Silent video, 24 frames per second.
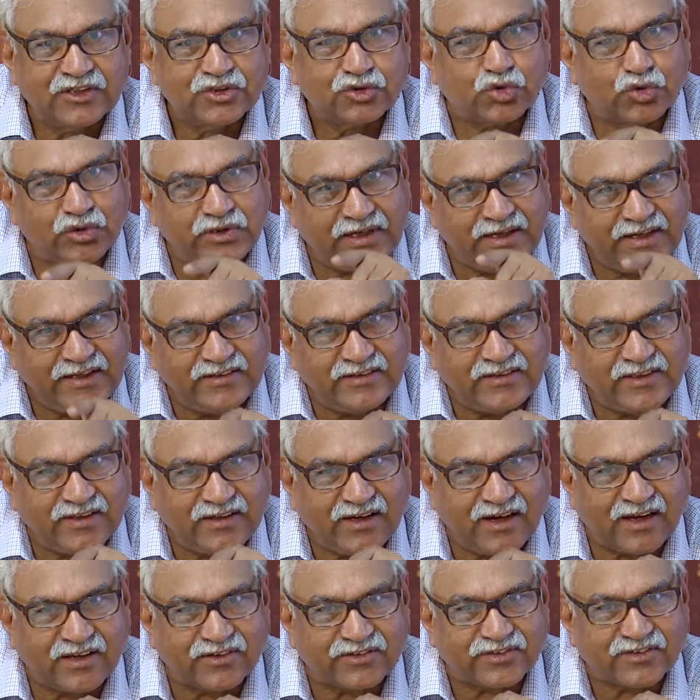through the
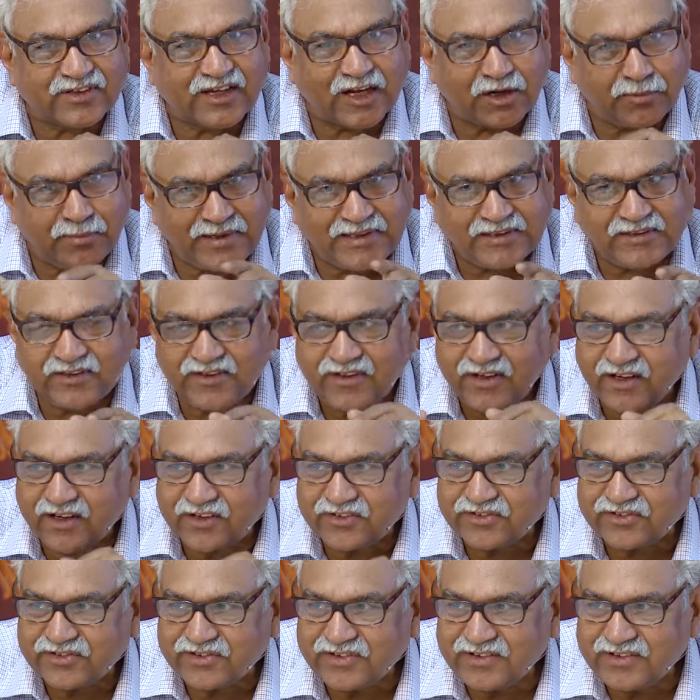indriyas, karmendriyas.